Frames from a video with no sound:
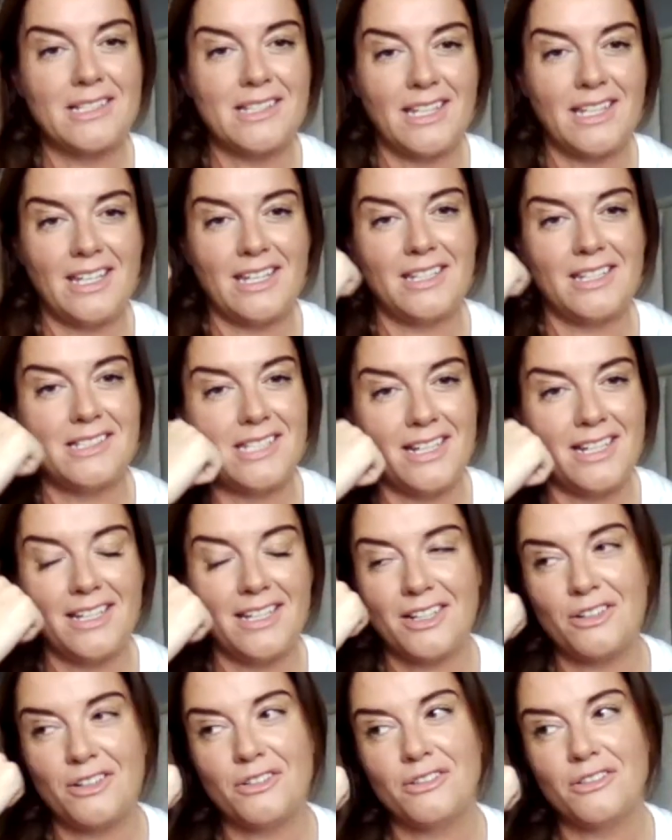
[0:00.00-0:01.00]

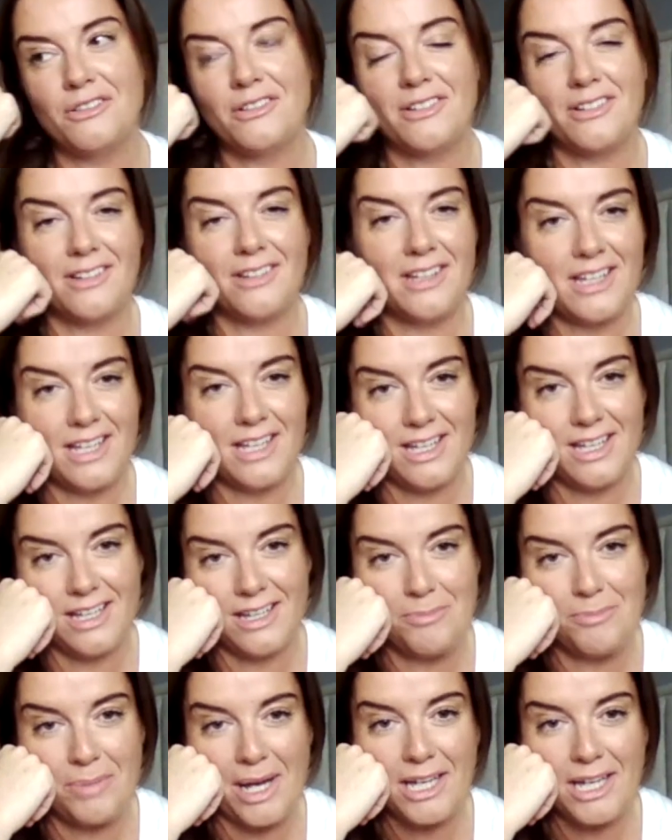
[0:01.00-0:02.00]
technical
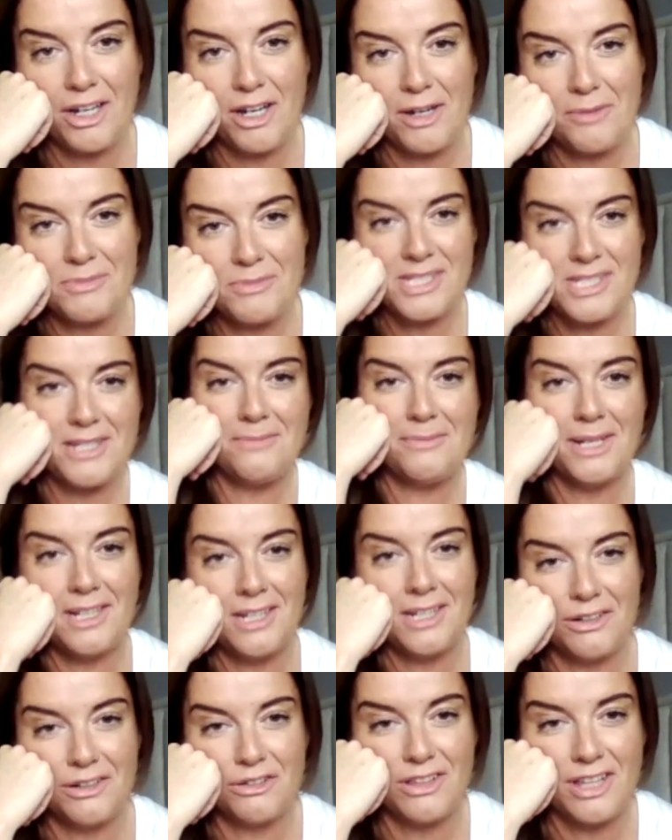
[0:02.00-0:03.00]
backup team in
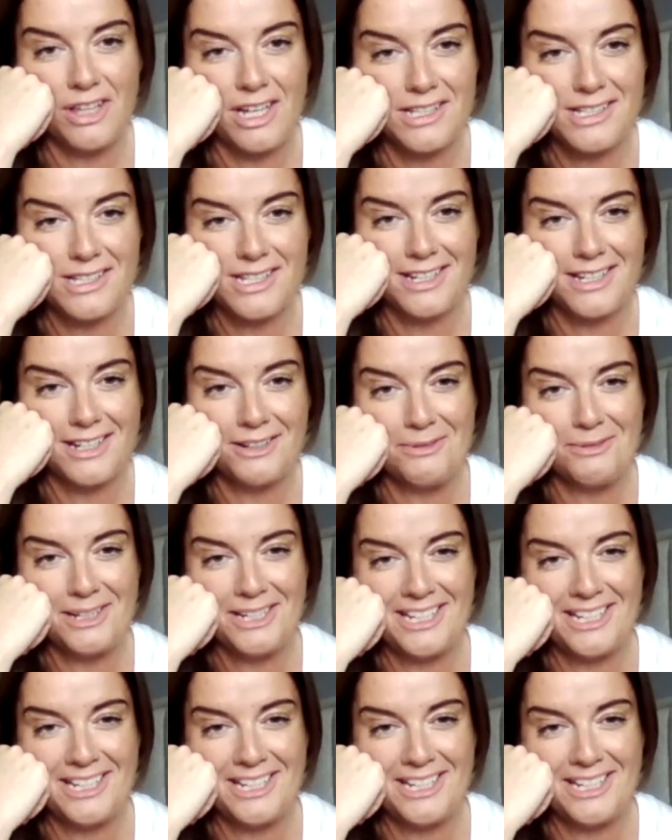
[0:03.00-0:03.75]
and all that to help me.